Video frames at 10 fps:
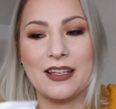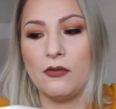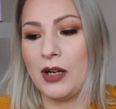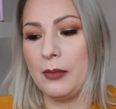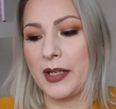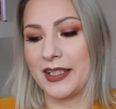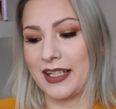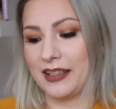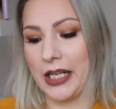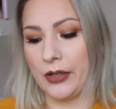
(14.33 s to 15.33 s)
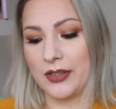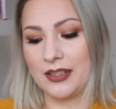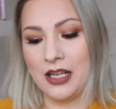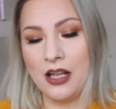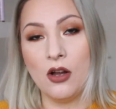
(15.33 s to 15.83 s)
In one basket there
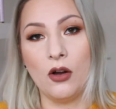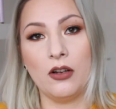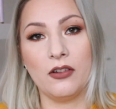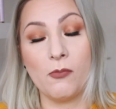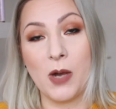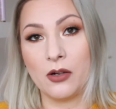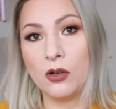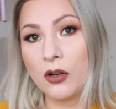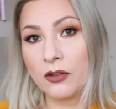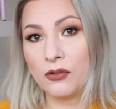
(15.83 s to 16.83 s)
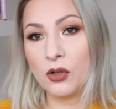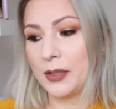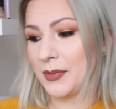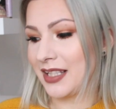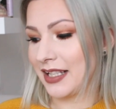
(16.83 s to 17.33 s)
is all of my colorful
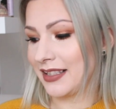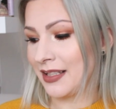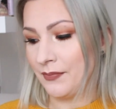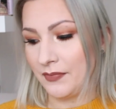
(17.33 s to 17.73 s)
lipsticks